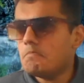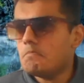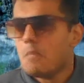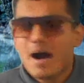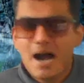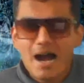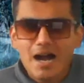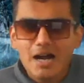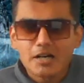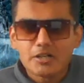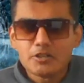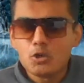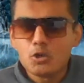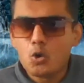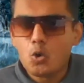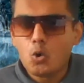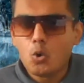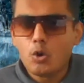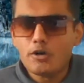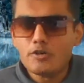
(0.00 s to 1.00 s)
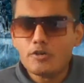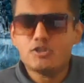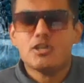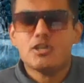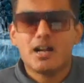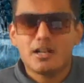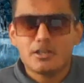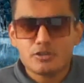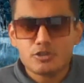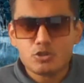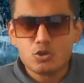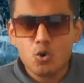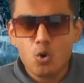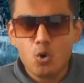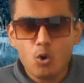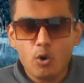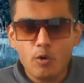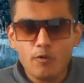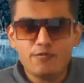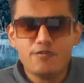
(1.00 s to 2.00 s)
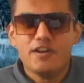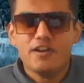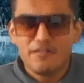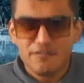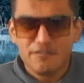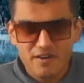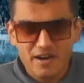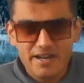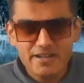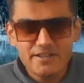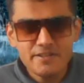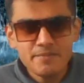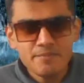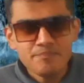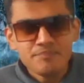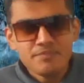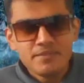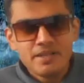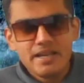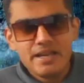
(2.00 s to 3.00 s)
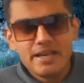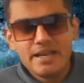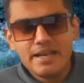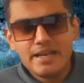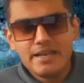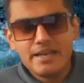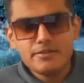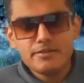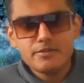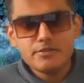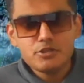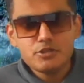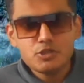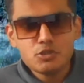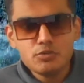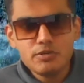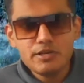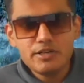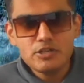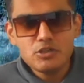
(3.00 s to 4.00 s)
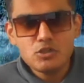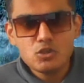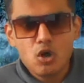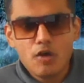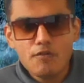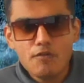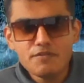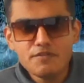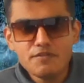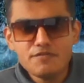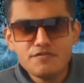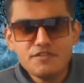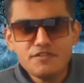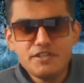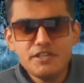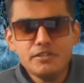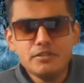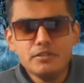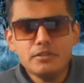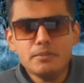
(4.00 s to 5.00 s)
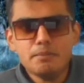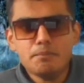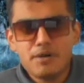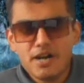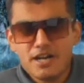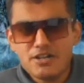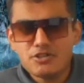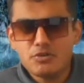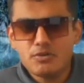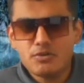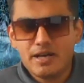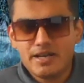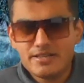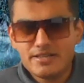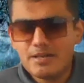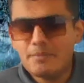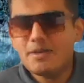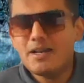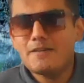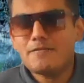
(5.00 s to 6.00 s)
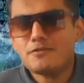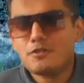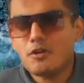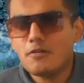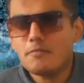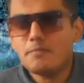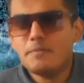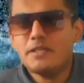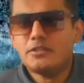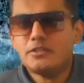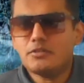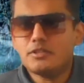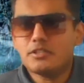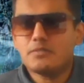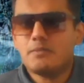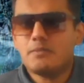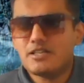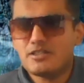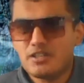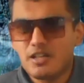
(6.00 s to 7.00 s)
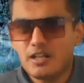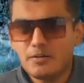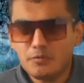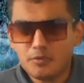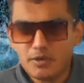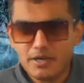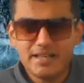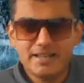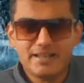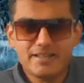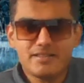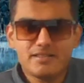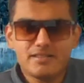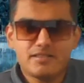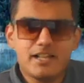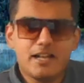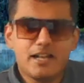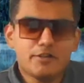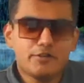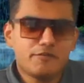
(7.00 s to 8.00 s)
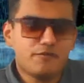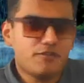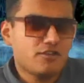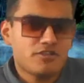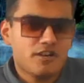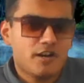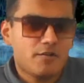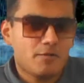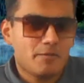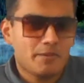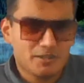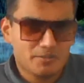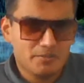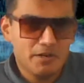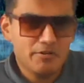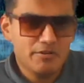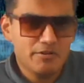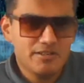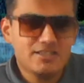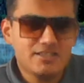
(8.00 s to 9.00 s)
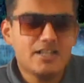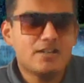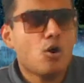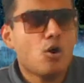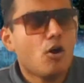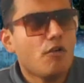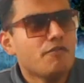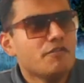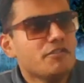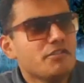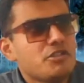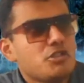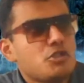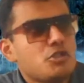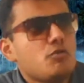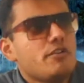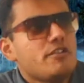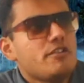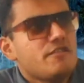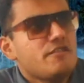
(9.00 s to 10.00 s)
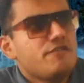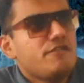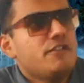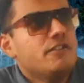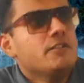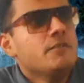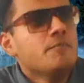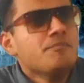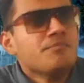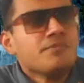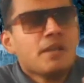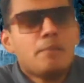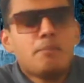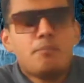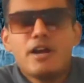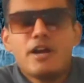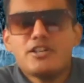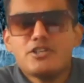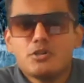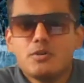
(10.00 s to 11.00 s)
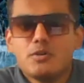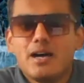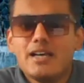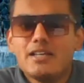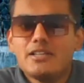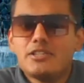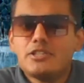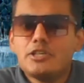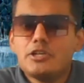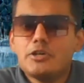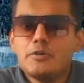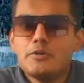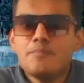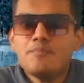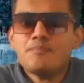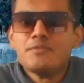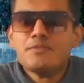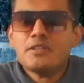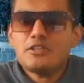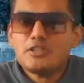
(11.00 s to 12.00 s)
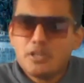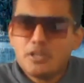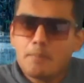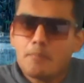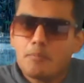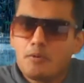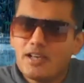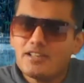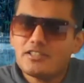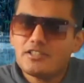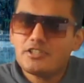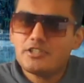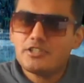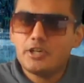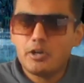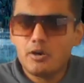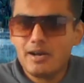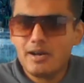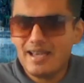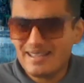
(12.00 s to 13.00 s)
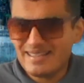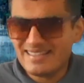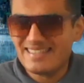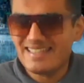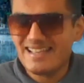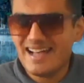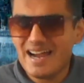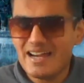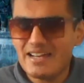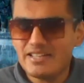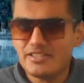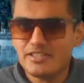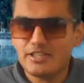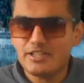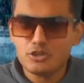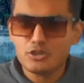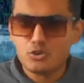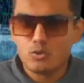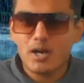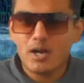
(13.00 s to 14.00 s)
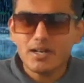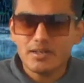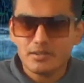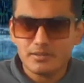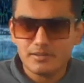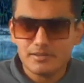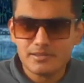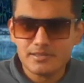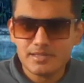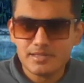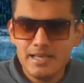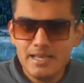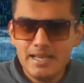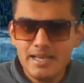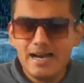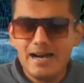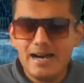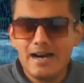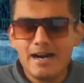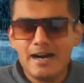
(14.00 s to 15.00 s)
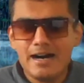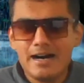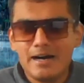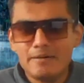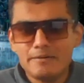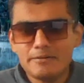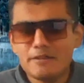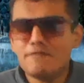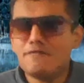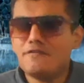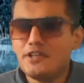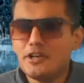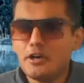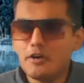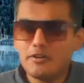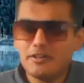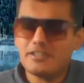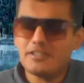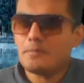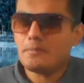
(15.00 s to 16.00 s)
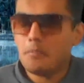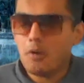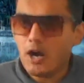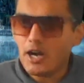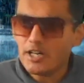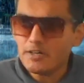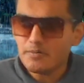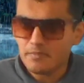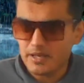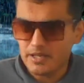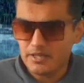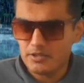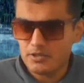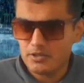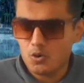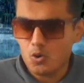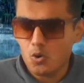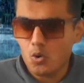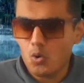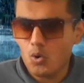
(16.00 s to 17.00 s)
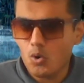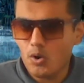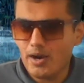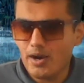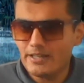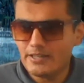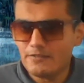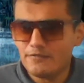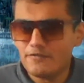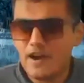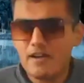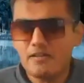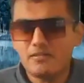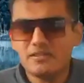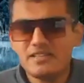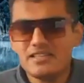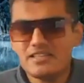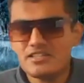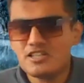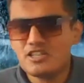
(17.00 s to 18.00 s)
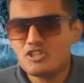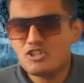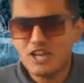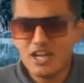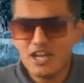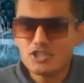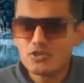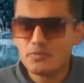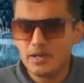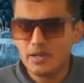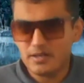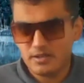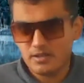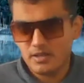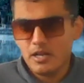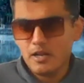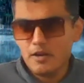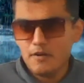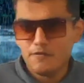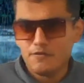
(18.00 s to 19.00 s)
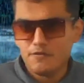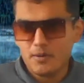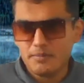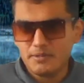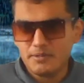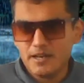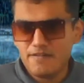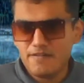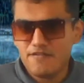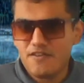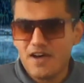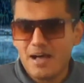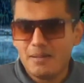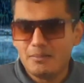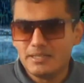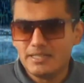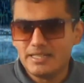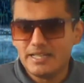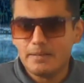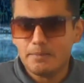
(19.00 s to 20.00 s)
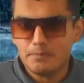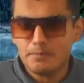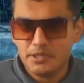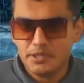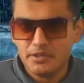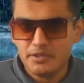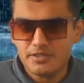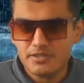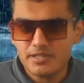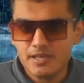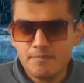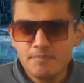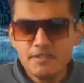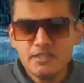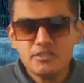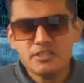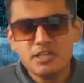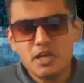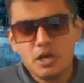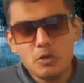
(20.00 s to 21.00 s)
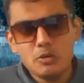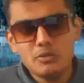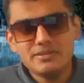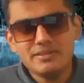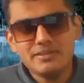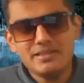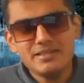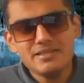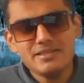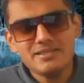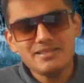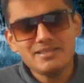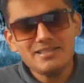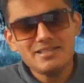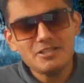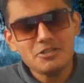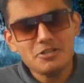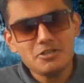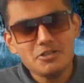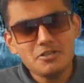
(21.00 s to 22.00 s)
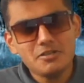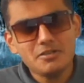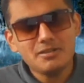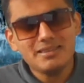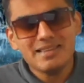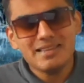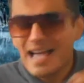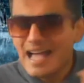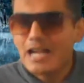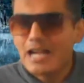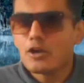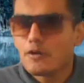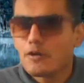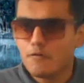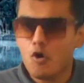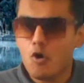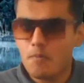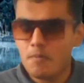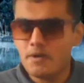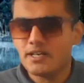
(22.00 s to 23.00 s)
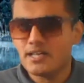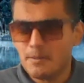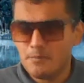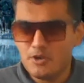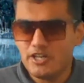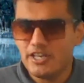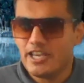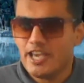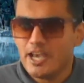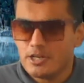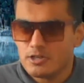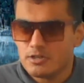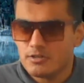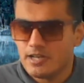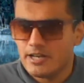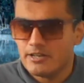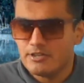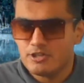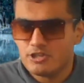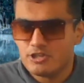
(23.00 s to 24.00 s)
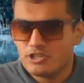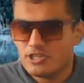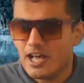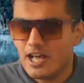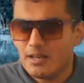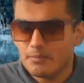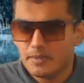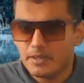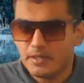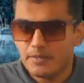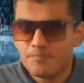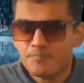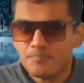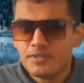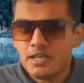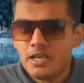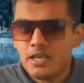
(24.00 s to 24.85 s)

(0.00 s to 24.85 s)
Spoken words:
mocked or judged or vilified. And students often feel pressurized. I mean, I've sort of been through this myself, right? I can tell you firsthand from experience that often the students they feel pressurized to suppress their anxieties and struggles, the fear of disappointment, or at the very least, judgment from their family and peers. So, this lack of open communication, ladies and gentlemen,